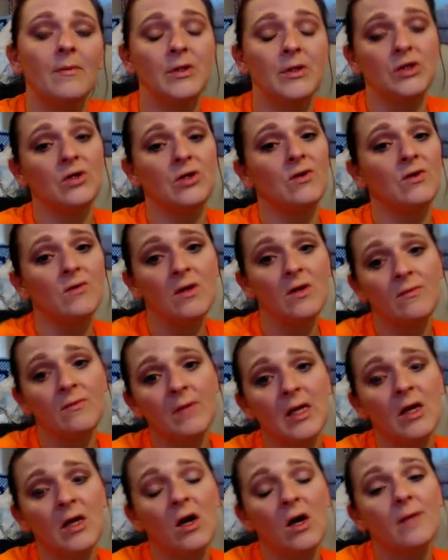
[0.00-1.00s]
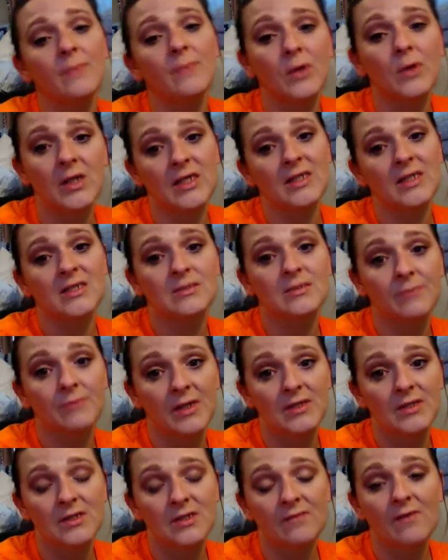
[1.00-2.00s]
but UVB are pretty
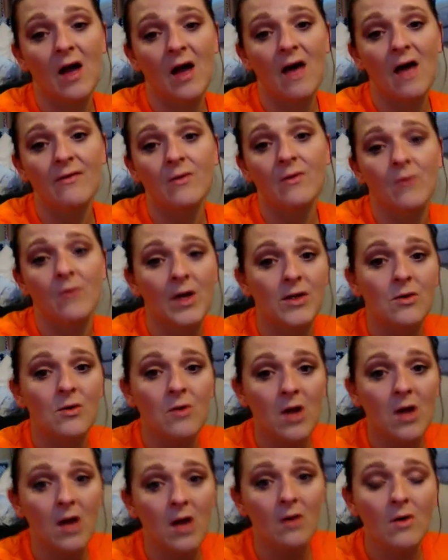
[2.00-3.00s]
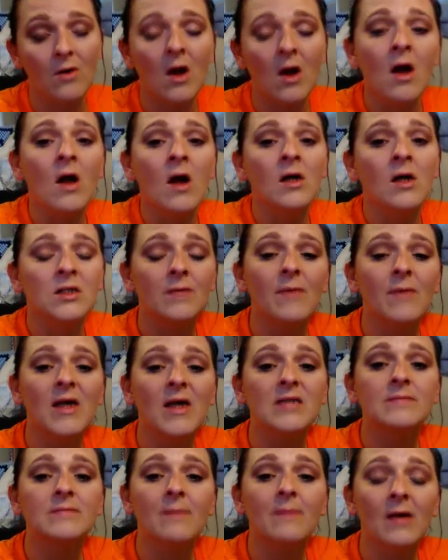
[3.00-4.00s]
expensive either way you go. The
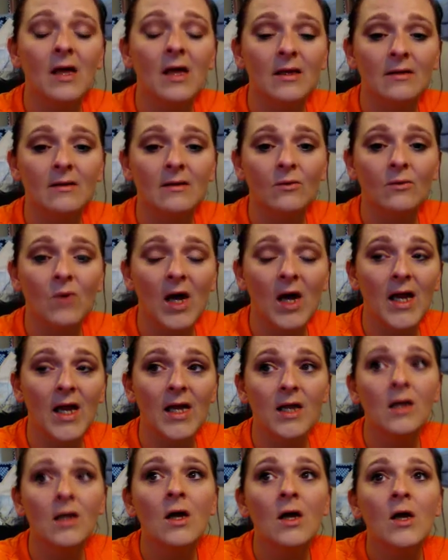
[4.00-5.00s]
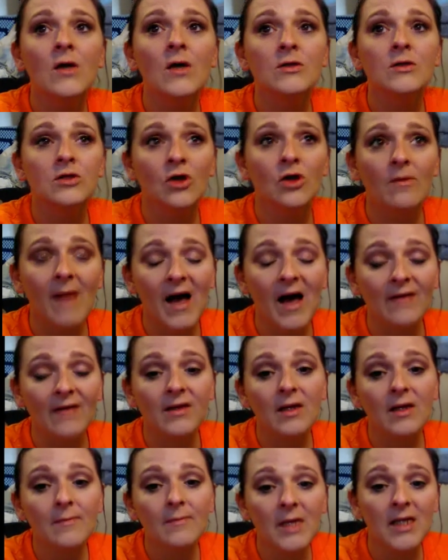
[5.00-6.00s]
best way to buy
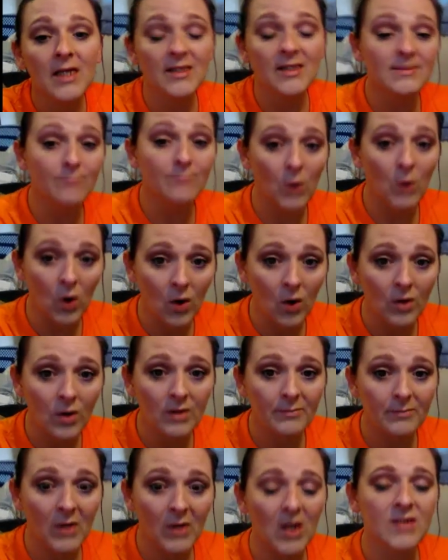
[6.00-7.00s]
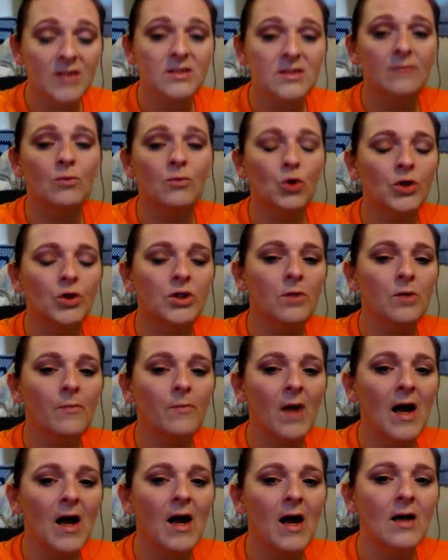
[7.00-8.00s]
them is bulk, because the more you
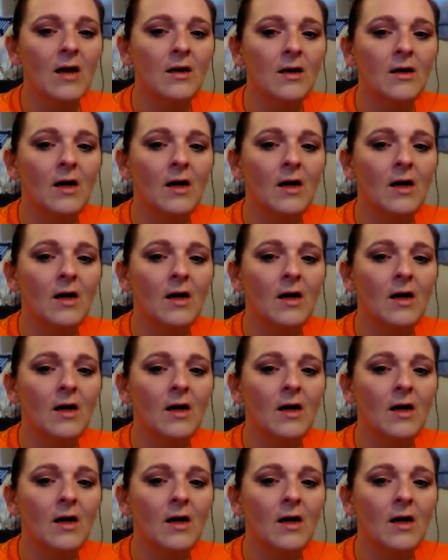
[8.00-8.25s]
buy,